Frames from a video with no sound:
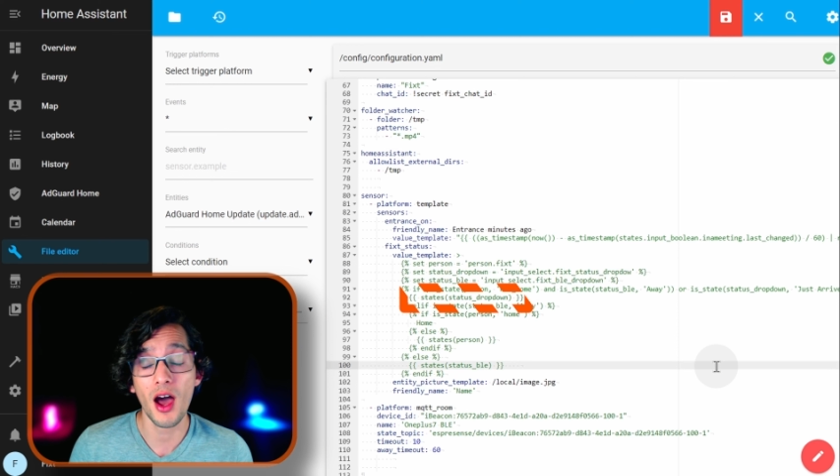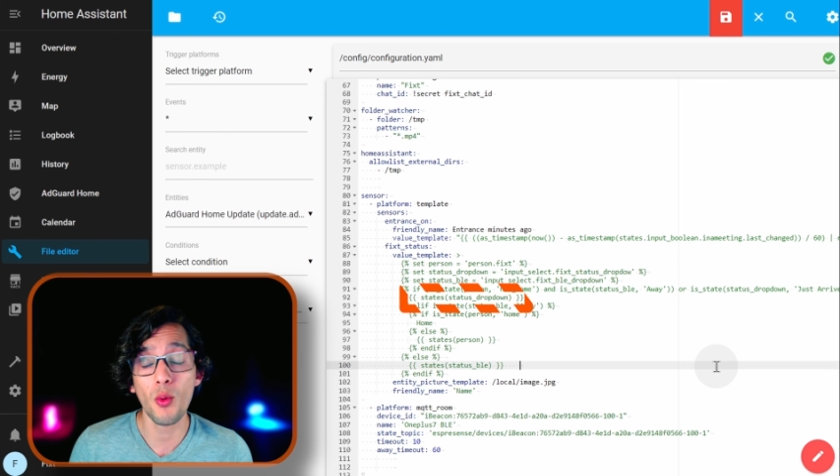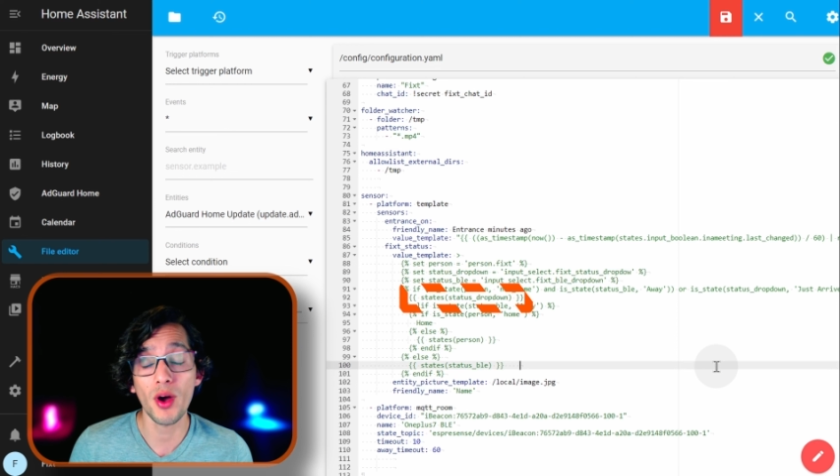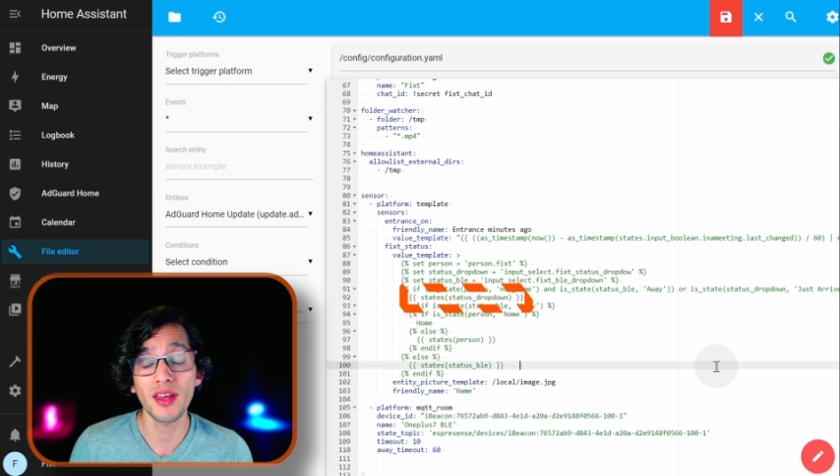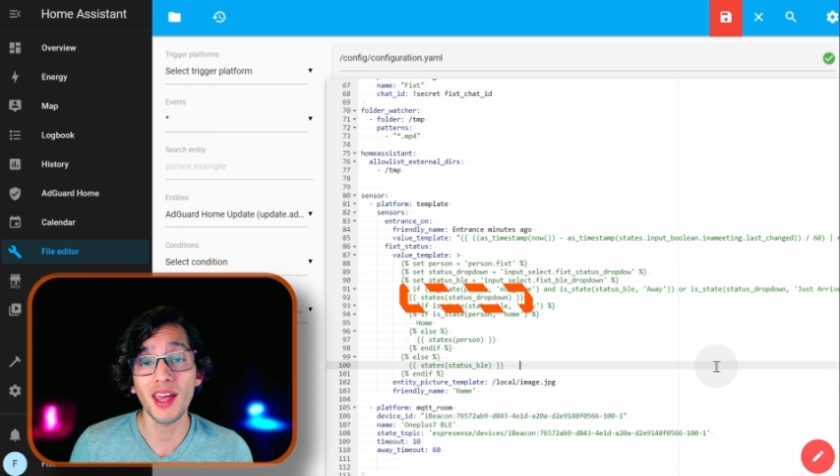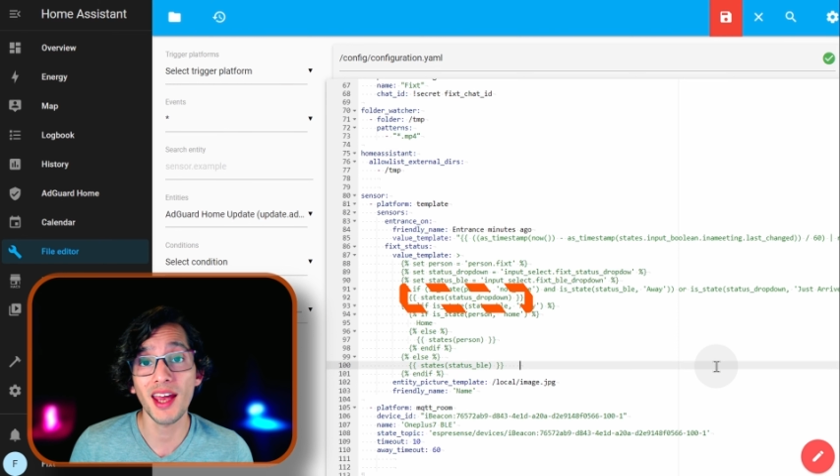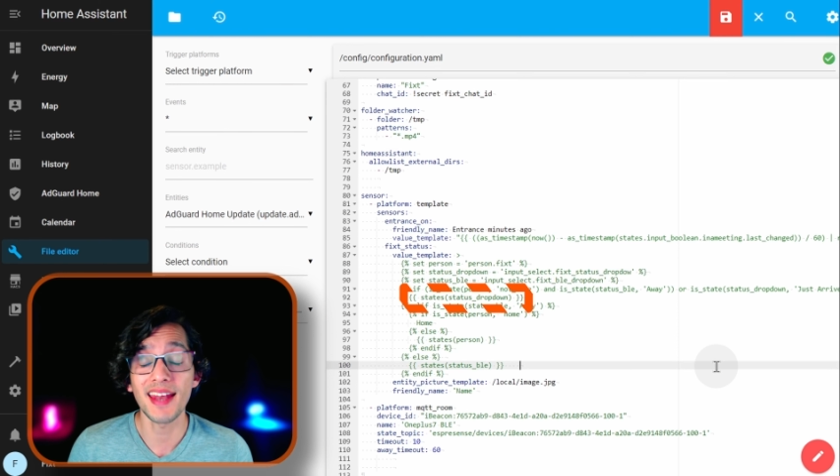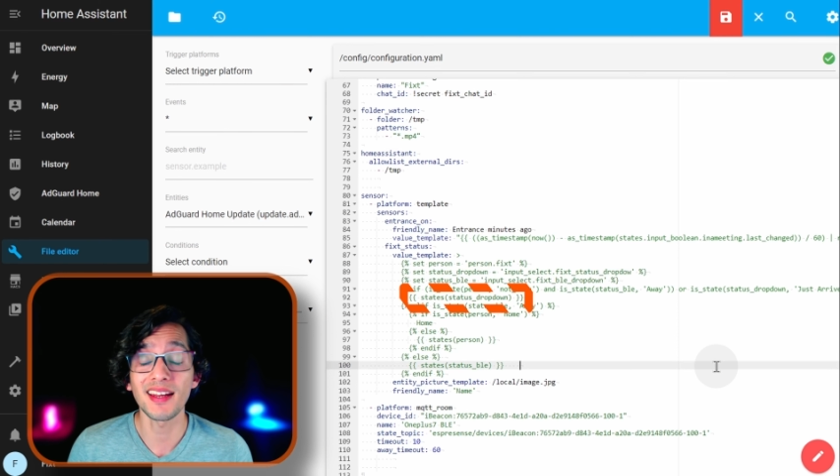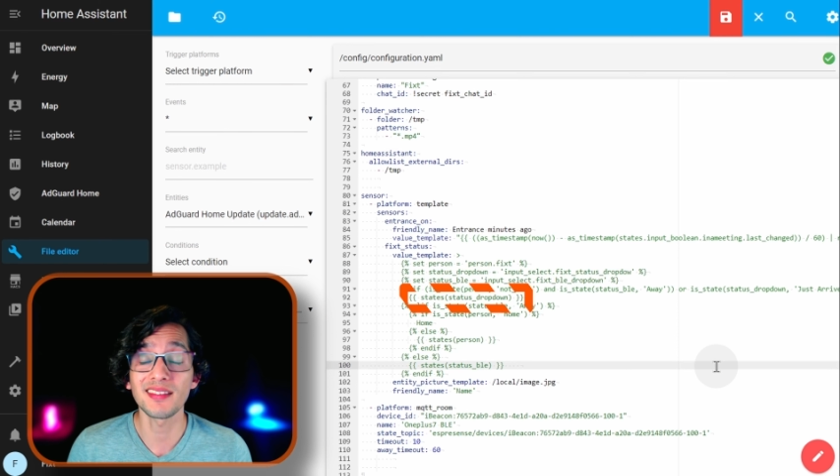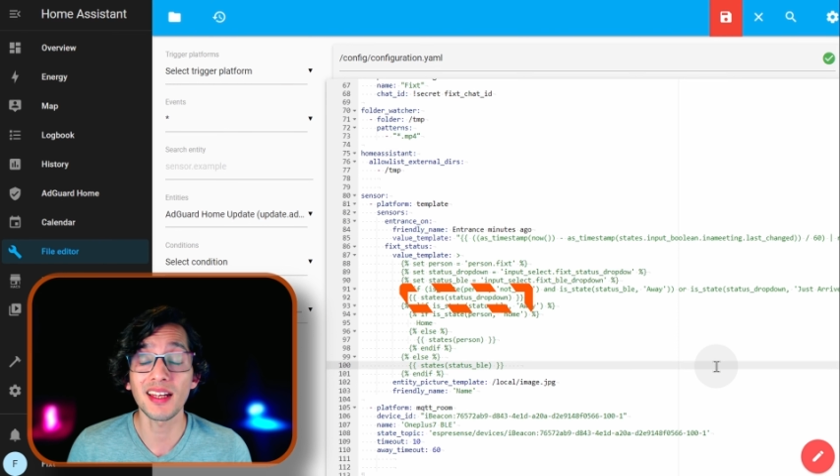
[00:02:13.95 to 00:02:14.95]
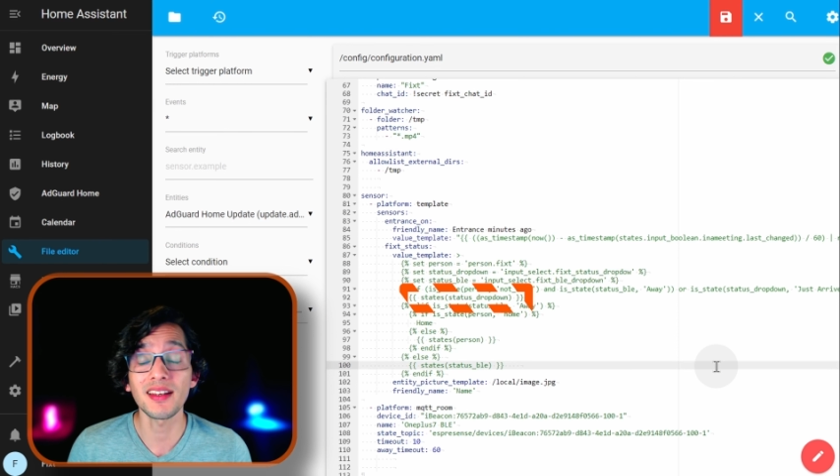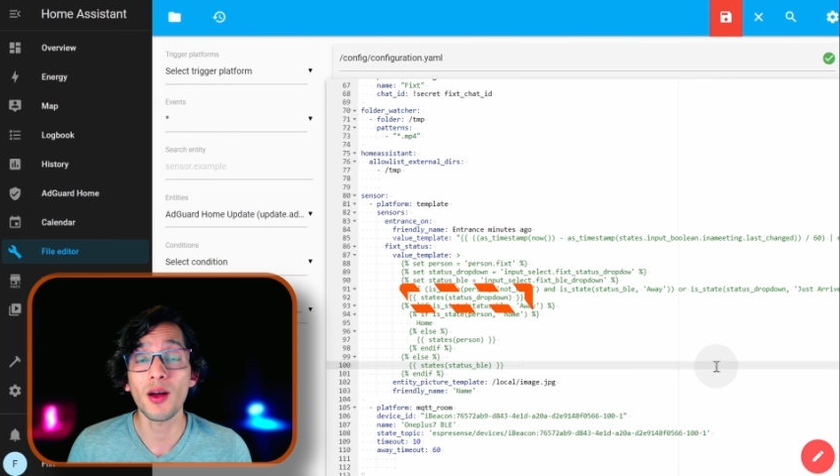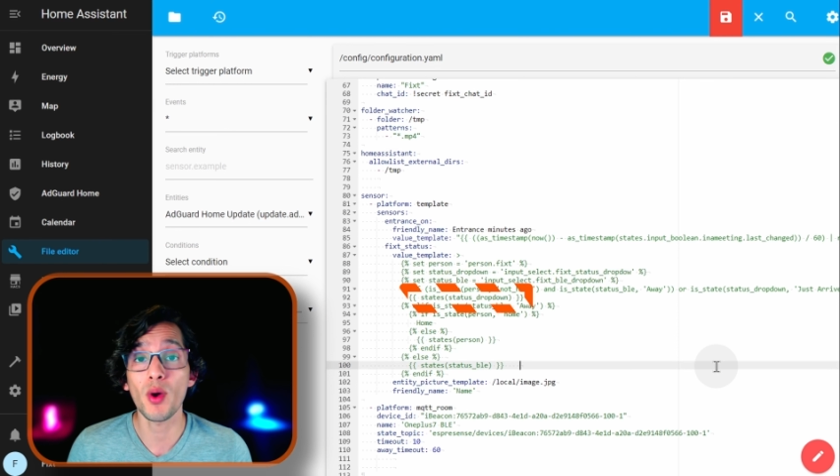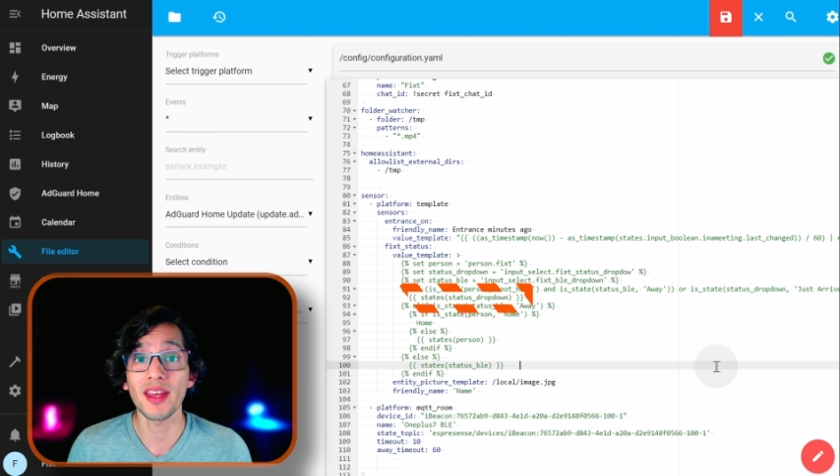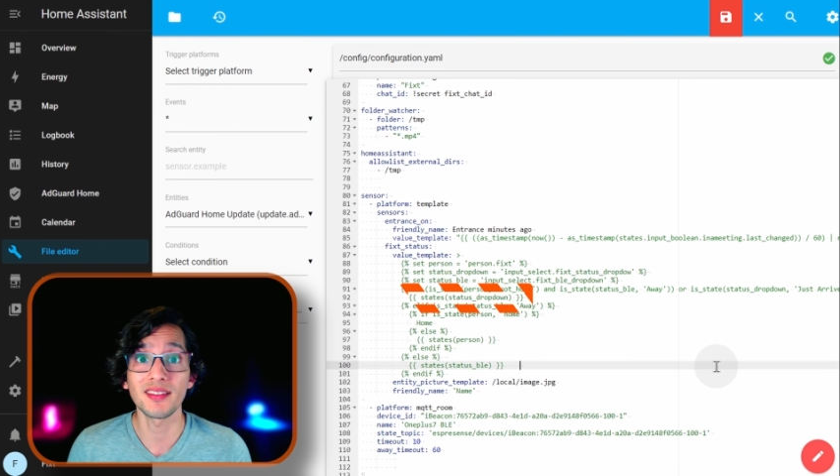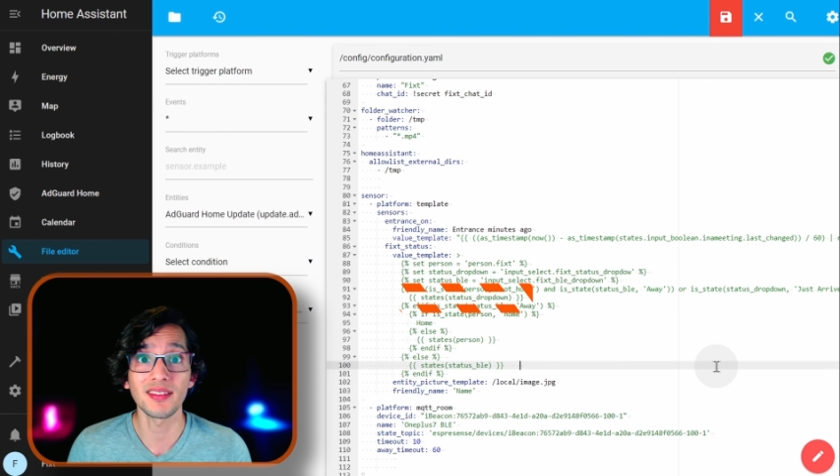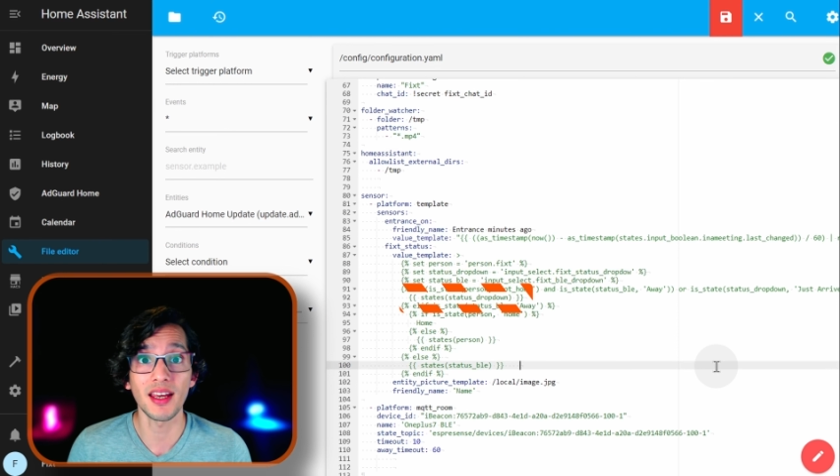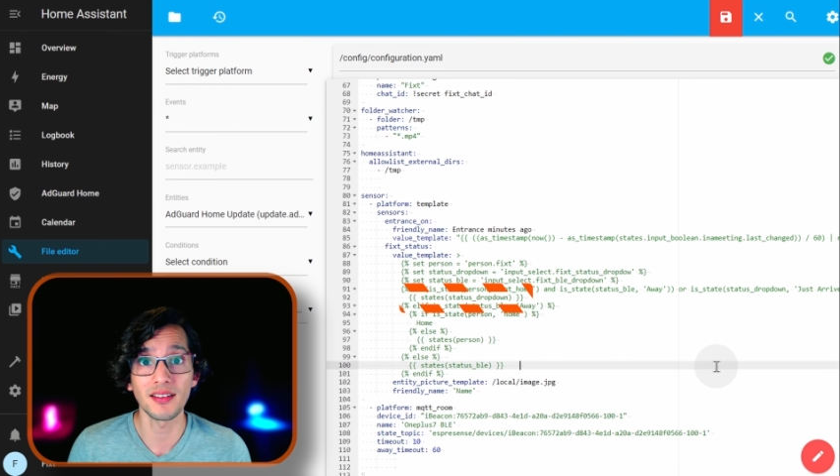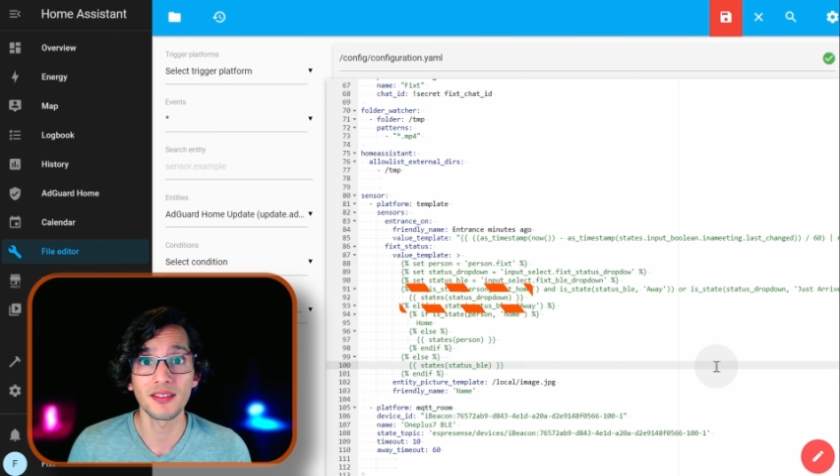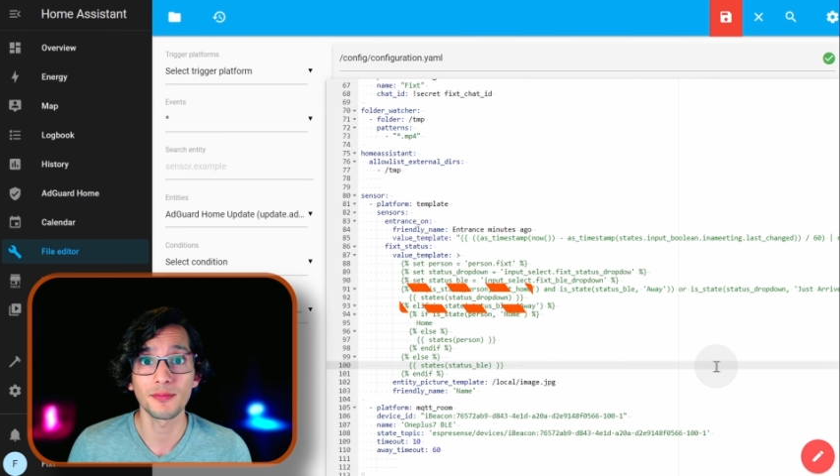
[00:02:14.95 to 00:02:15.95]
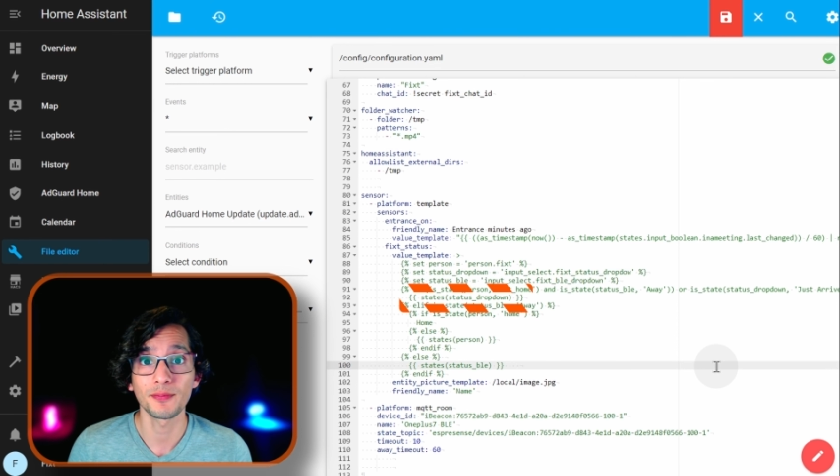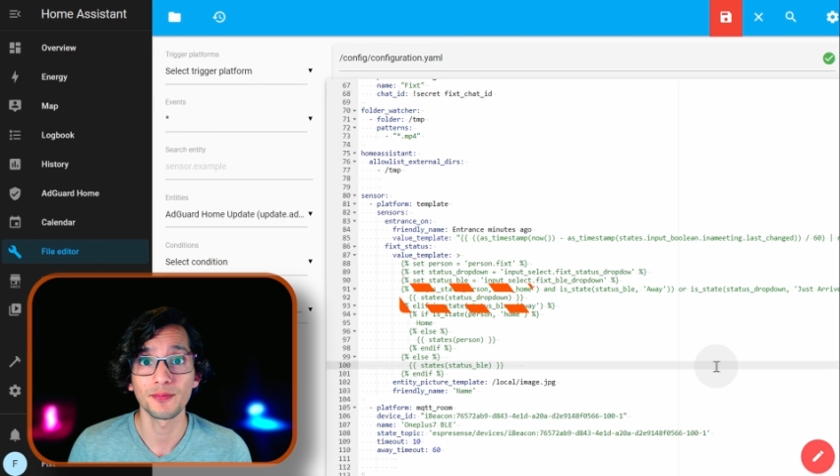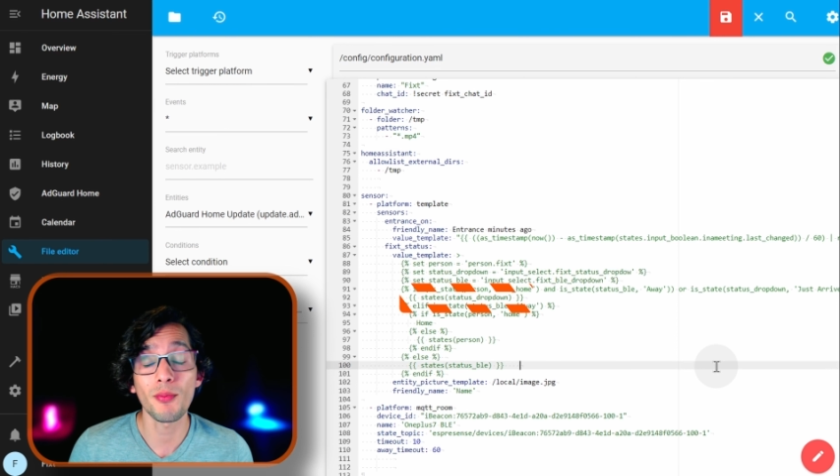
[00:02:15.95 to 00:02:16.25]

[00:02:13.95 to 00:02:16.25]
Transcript: away and extended away states